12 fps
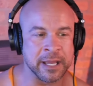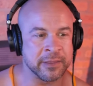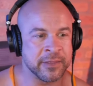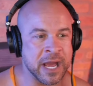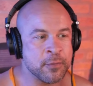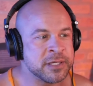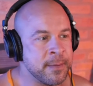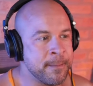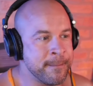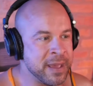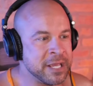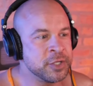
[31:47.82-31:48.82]
was the
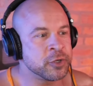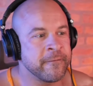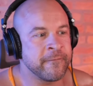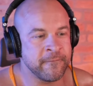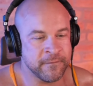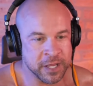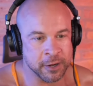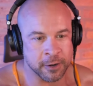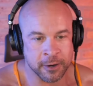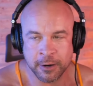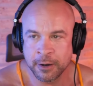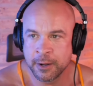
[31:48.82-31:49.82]
major
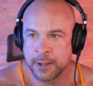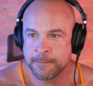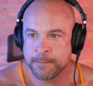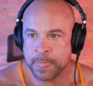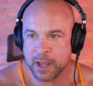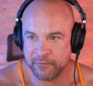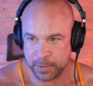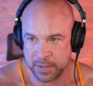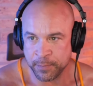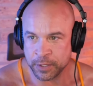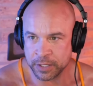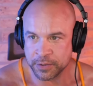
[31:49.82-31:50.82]
fear of
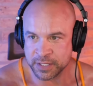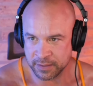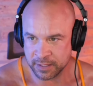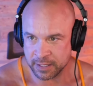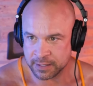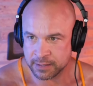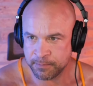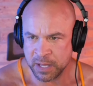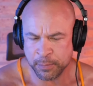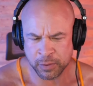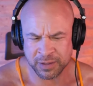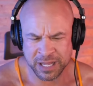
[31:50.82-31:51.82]
people using this.
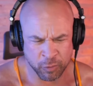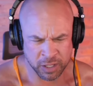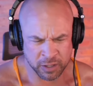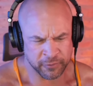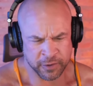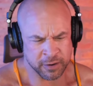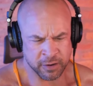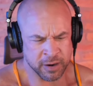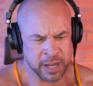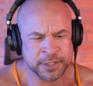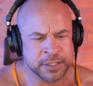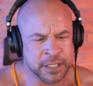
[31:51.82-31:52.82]
People were like, well, if your
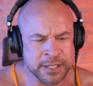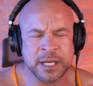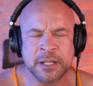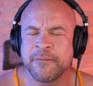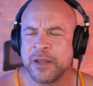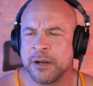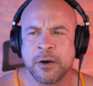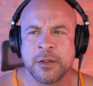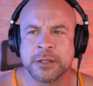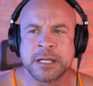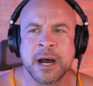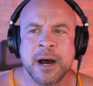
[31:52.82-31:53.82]
HGH's elevated all the
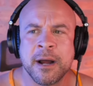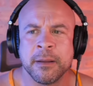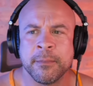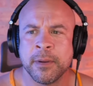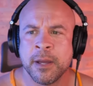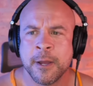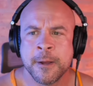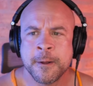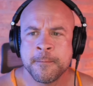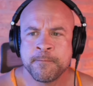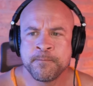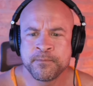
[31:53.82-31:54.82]
time,
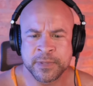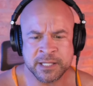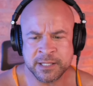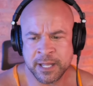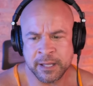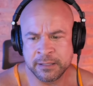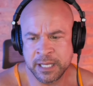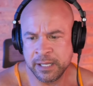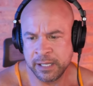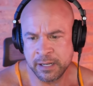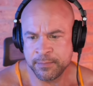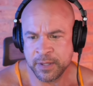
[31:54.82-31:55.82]
that's like
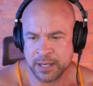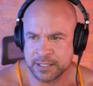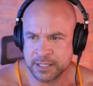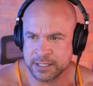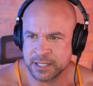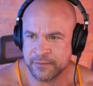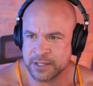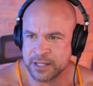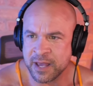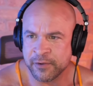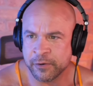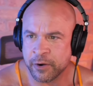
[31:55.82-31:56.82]
taking
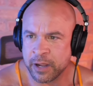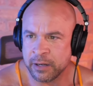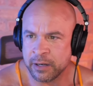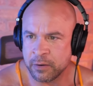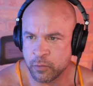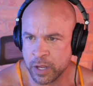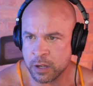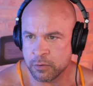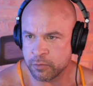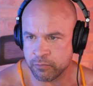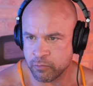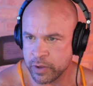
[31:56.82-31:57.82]
MK677, right? And we
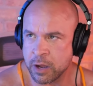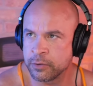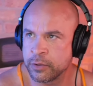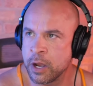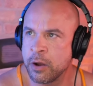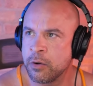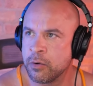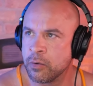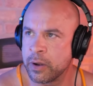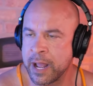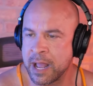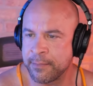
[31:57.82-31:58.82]
all know what
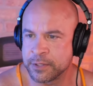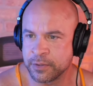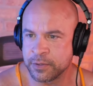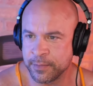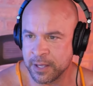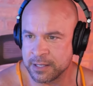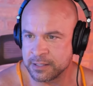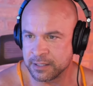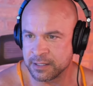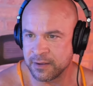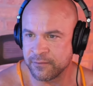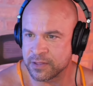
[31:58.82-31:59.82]
happens with
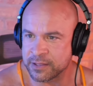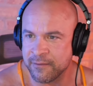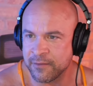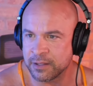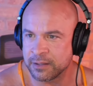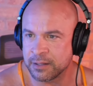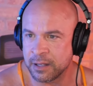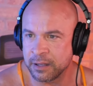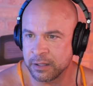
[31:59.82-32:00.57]
MK677. Like